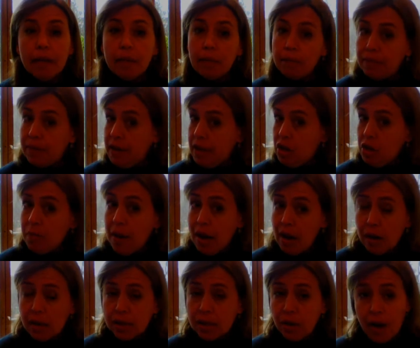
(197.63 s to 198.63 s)
then you
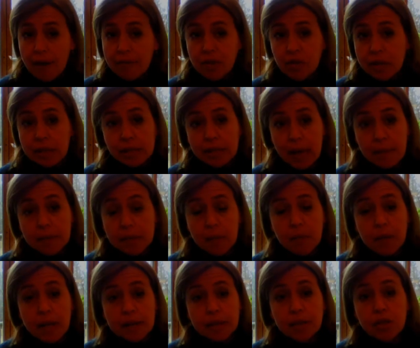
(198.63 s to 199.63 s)
may also have to accept
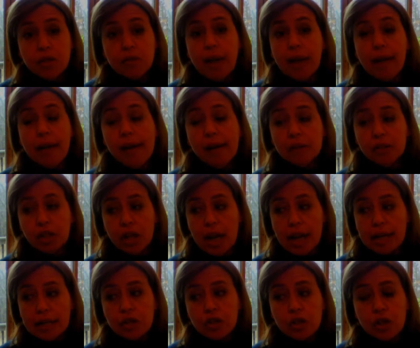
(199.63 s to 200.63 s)
some things that you cannot
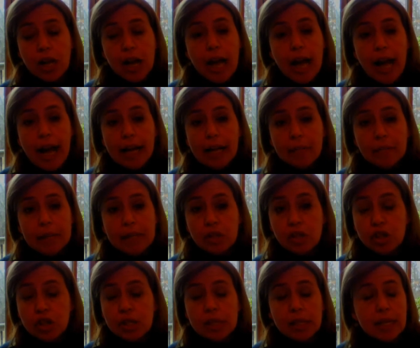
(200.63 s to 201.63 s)
change.
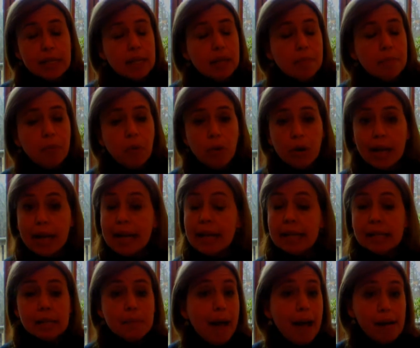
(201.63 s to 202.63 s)
It
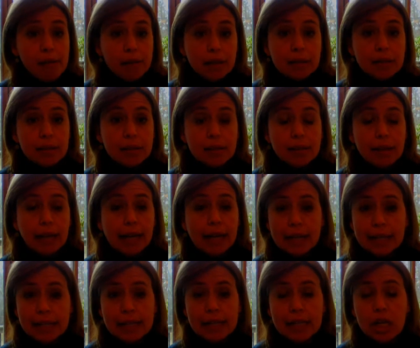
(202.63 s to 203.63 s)
is a balance.
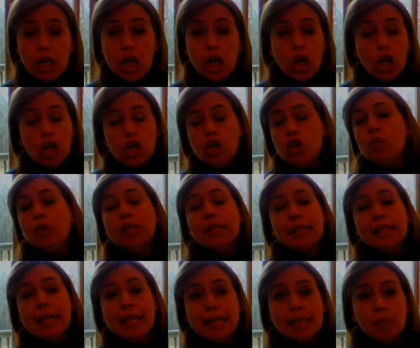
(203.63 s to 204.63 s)
And you will
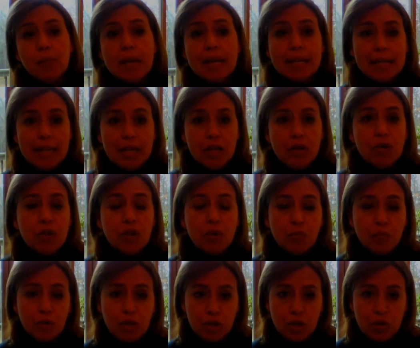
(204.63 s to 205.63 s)
see as we continue
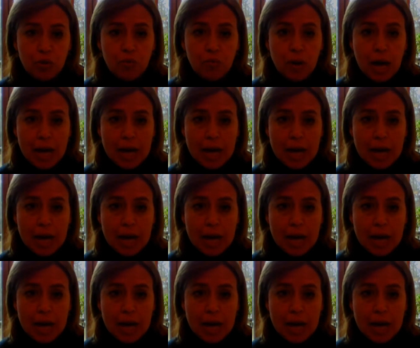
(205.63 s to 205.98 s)
to